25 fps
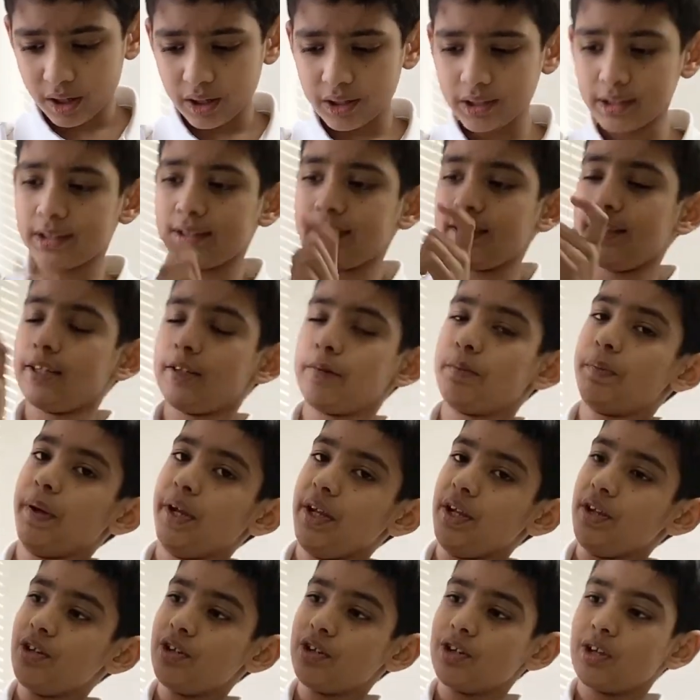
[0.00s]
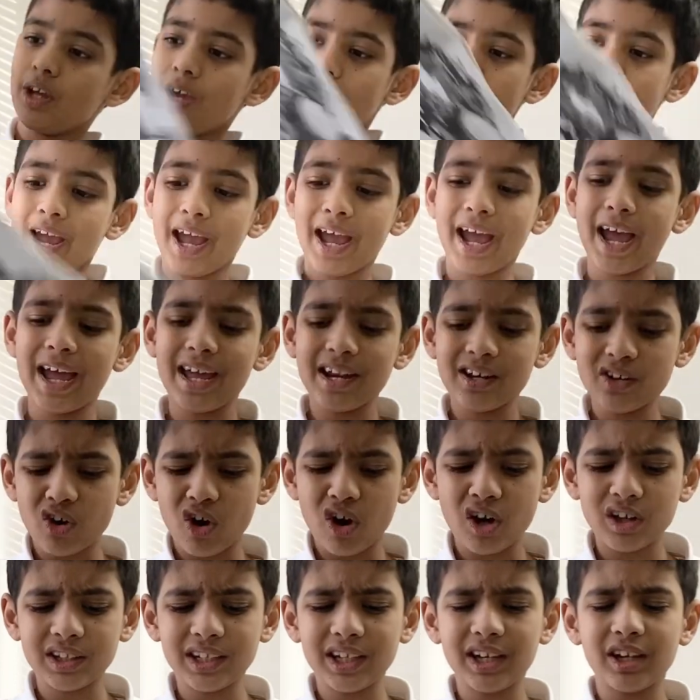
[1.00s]
to this page, and
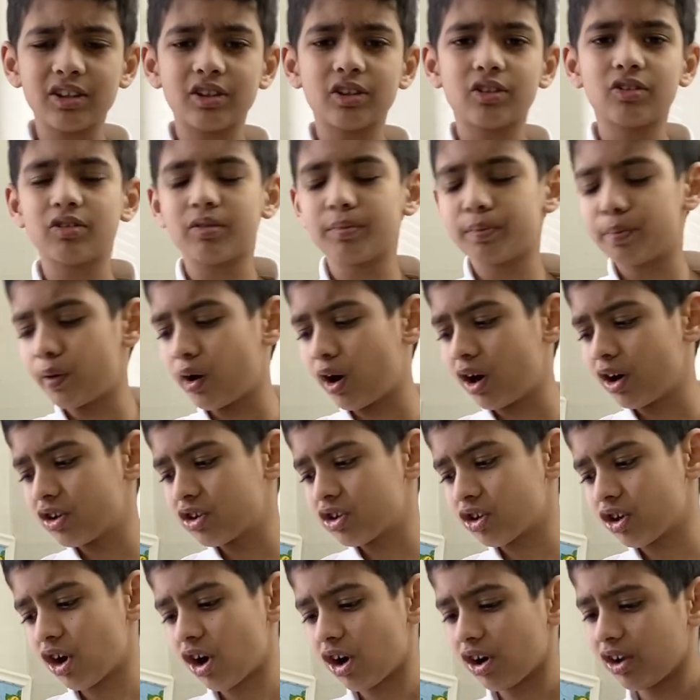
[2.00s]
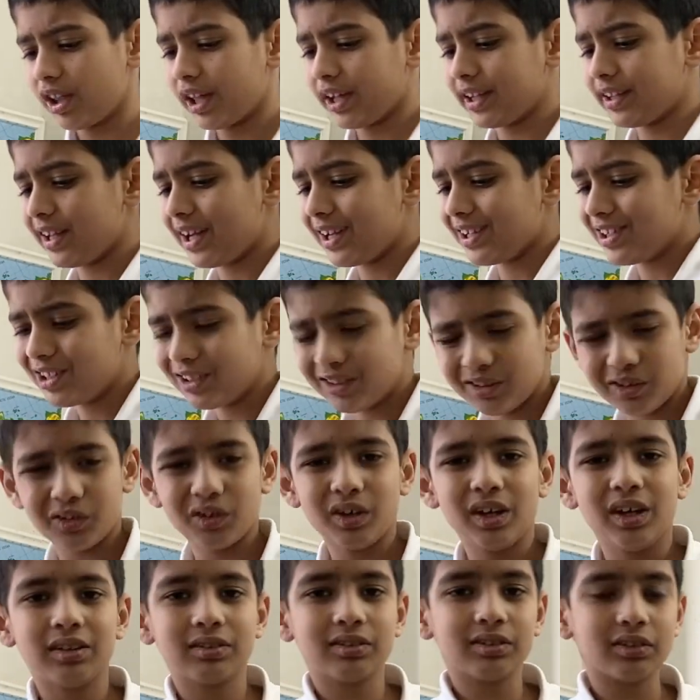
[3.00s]
all the other parts are like that too.
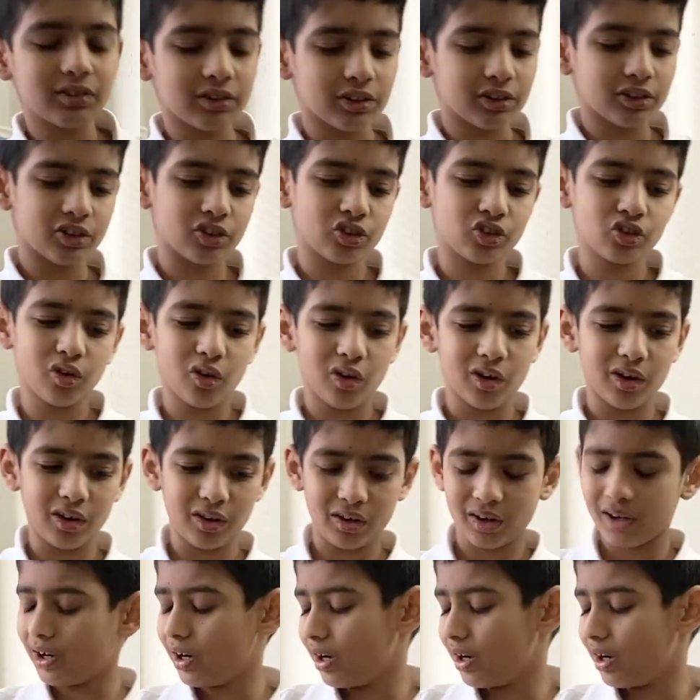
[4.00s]
So they're short